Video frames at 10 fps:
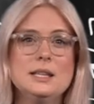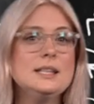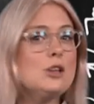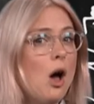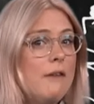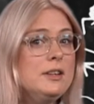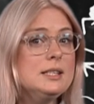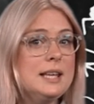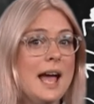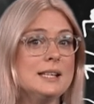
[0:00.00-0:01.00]
This
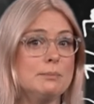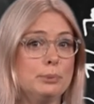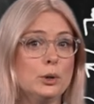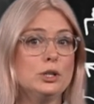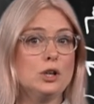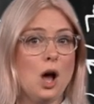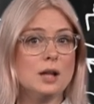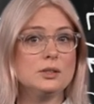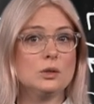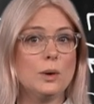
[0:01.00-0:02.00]
obviously has important
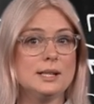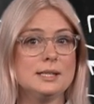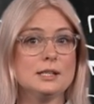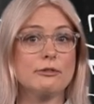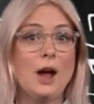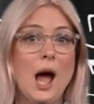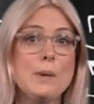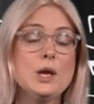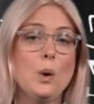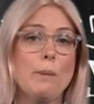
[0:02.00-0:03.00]
consequences for how
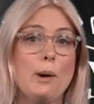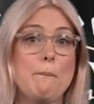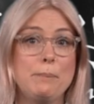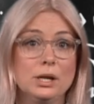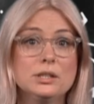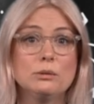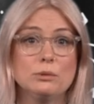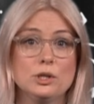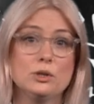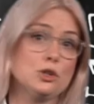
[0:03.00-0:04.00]
we go about building
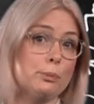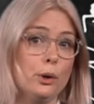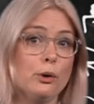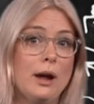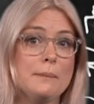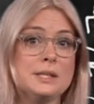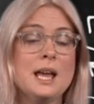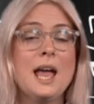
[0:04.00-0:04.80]
research programs